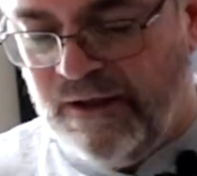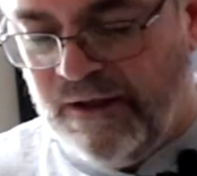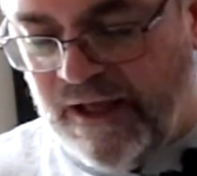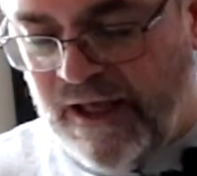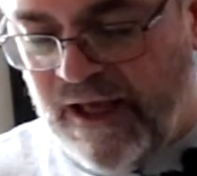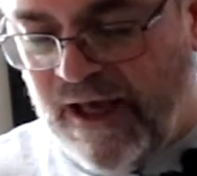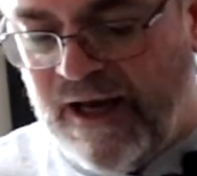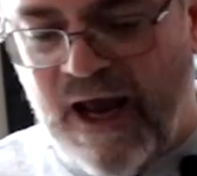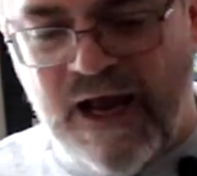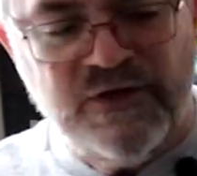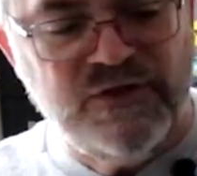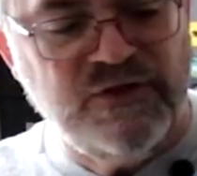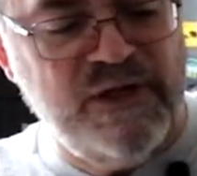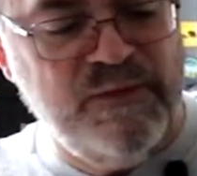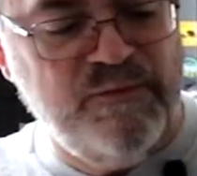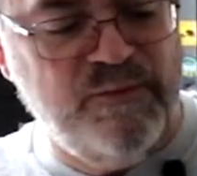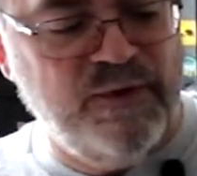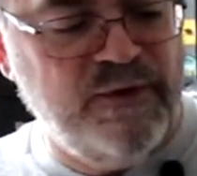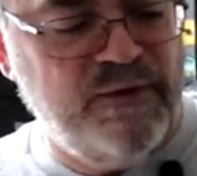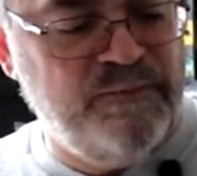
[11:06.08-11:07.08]
can
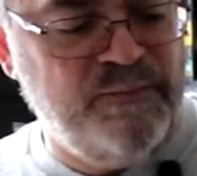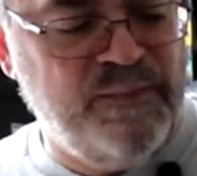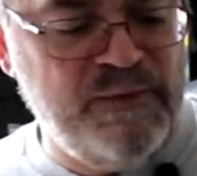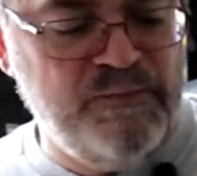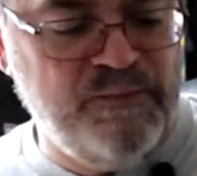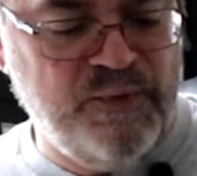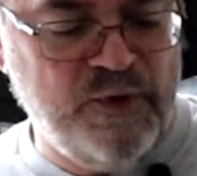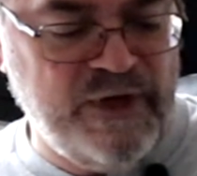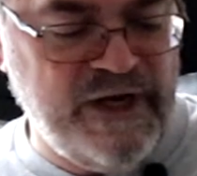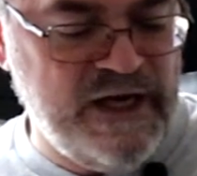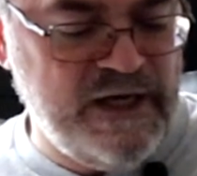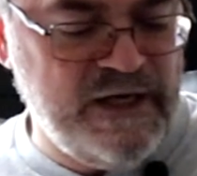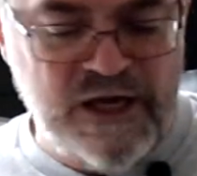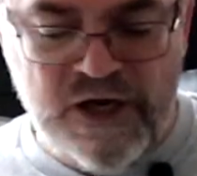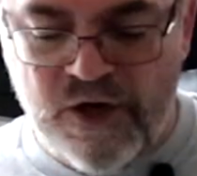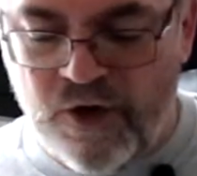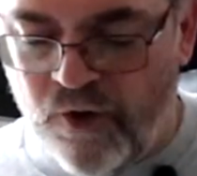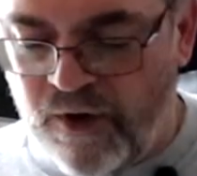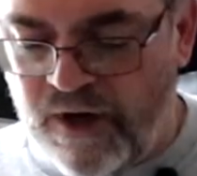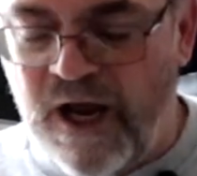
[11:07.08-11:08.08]
actually be put in
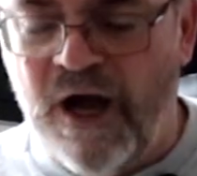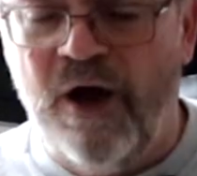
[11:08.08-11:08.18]
here and